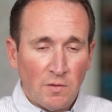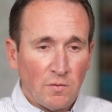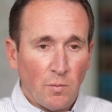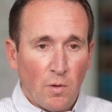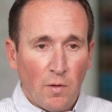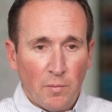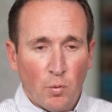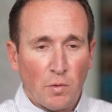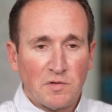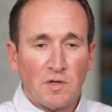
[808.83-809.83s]
So all the
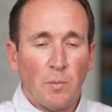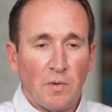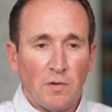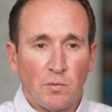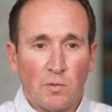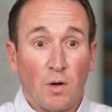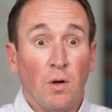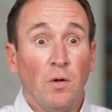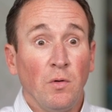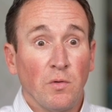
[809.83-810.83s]
mortgage companies will
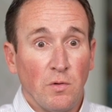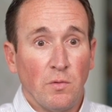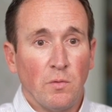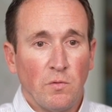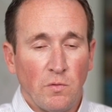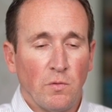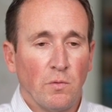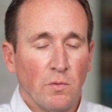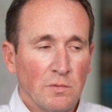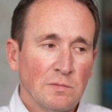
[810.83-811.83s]
call you
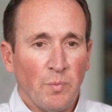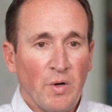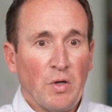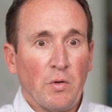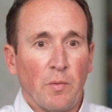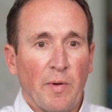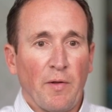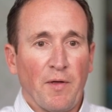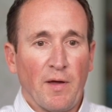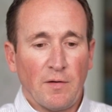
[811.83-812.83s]
to bug you about
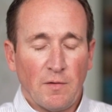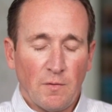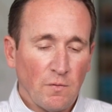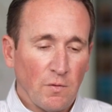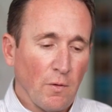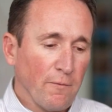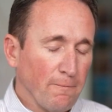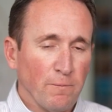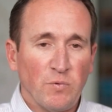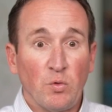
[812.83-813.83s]
that. So
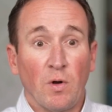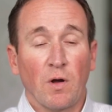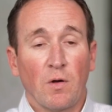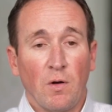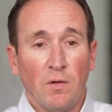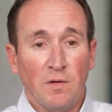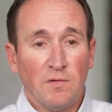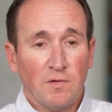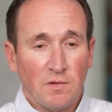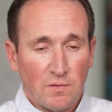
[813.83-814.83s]
do not call
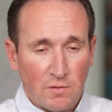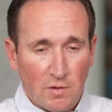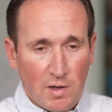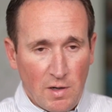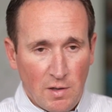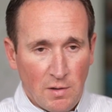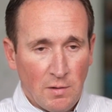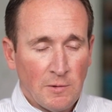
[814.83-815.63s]
list, it's a good idea.